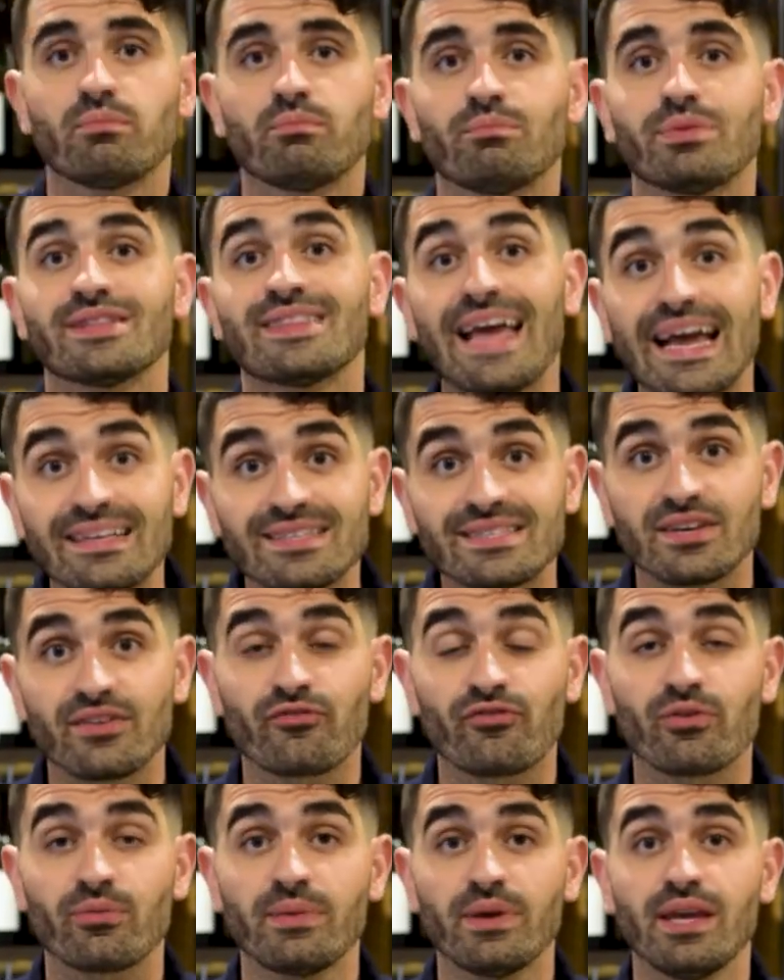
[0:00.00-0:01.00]
But that's it
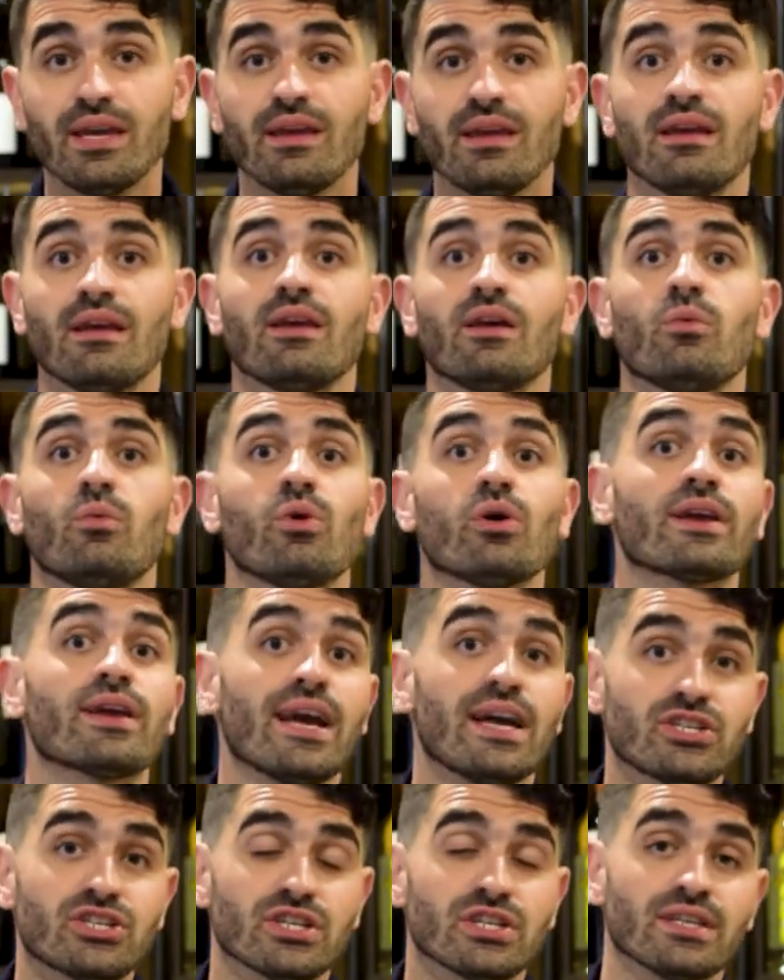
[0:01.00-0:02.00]
for me. We'll
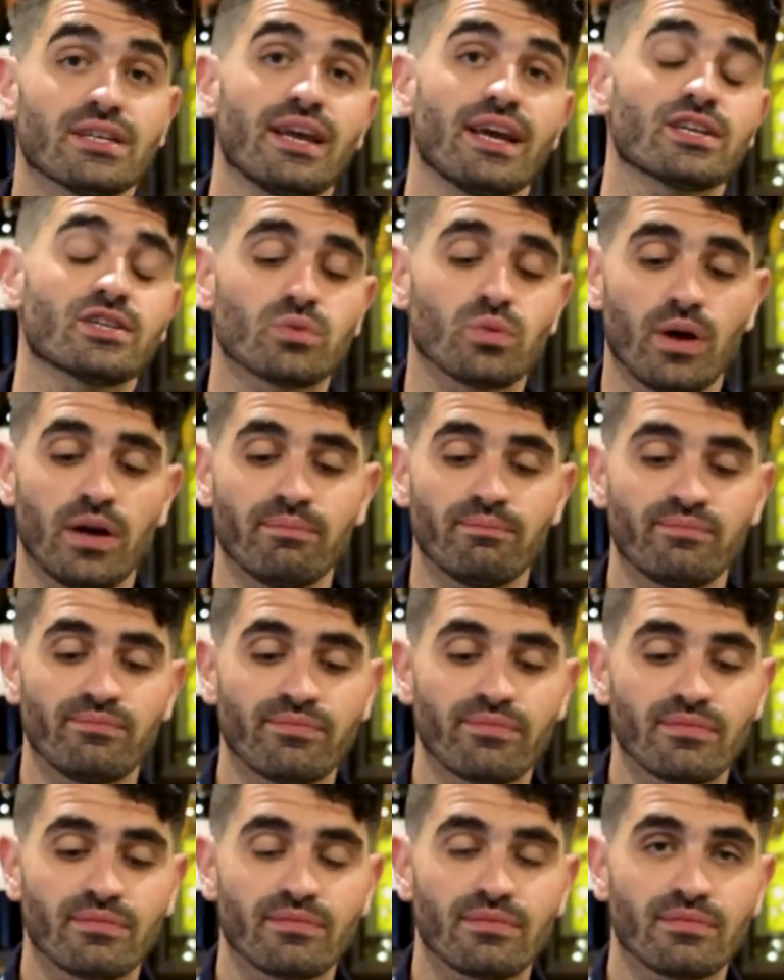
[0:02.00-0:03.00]
catch you in the next one.
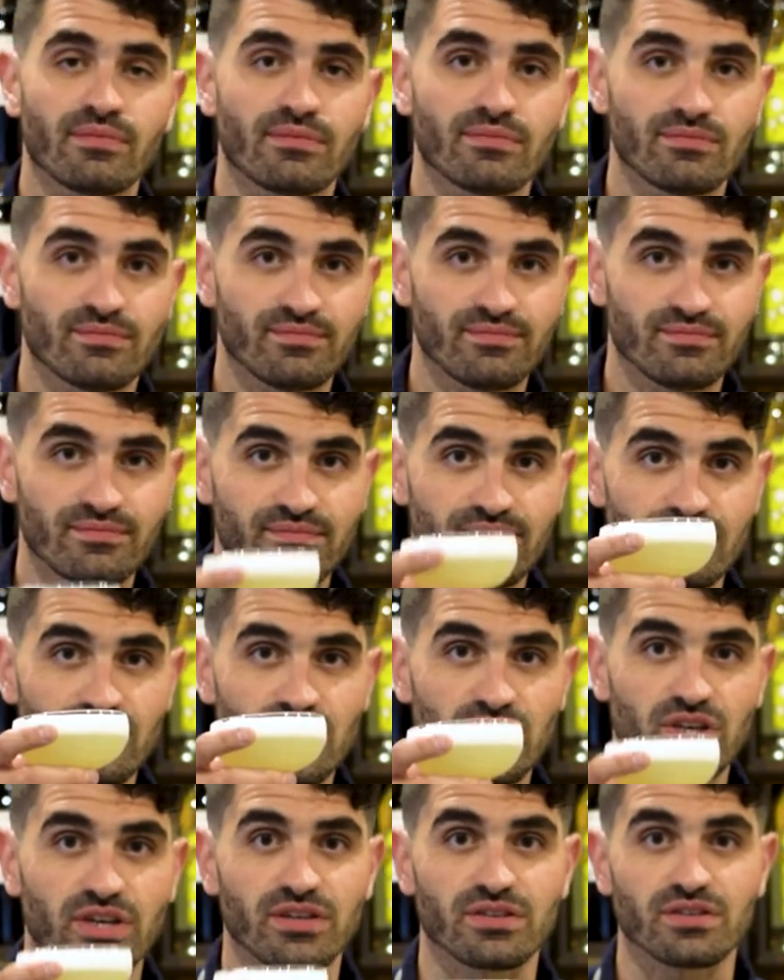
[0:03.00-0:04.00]

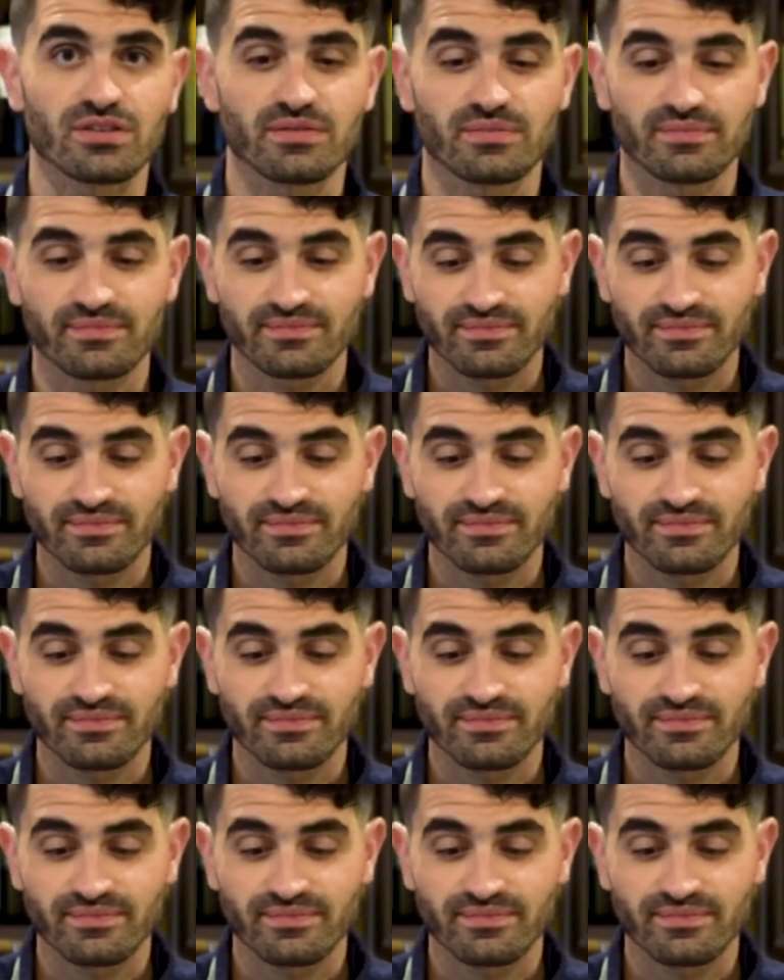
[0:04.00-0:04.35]
Cheers.